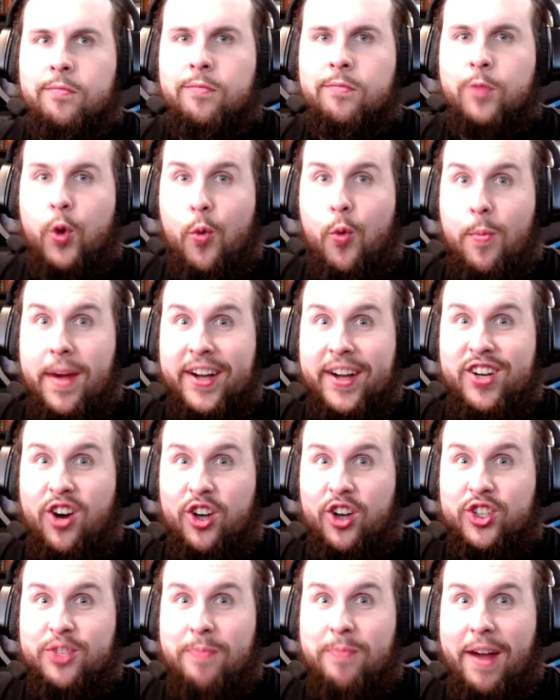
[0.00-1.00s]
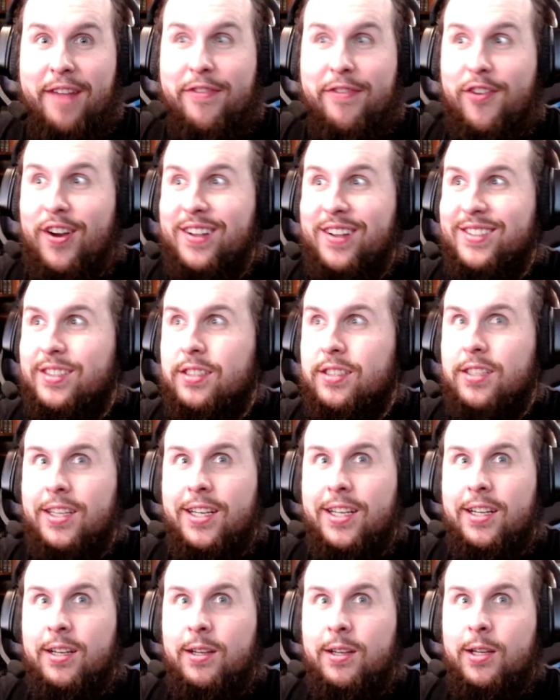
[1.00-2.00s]
Oh my gosh, my friends.
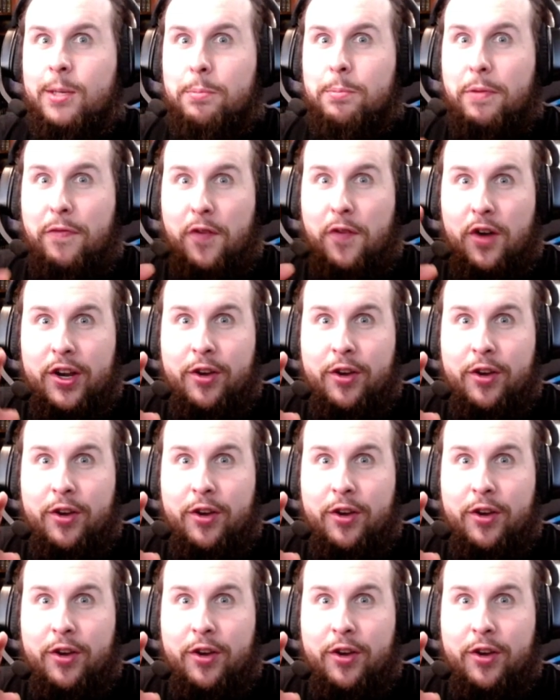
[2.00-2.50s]
Before